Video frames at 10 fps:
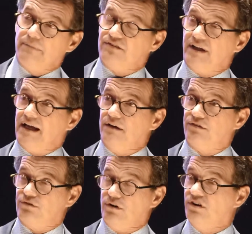best I can
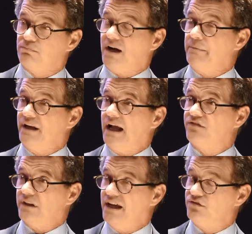discern, is probably an
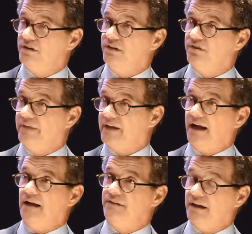isolationist in the
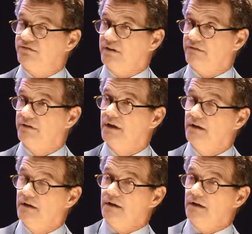context of